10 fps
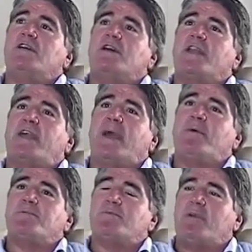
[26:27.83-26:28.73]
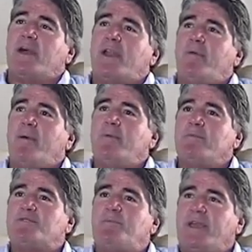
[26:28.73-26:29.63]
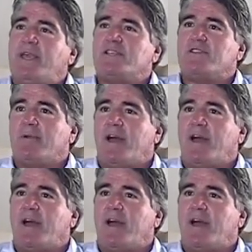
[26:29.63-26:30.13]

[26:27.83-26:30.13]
and he came up to me, and I remember him speaking to me.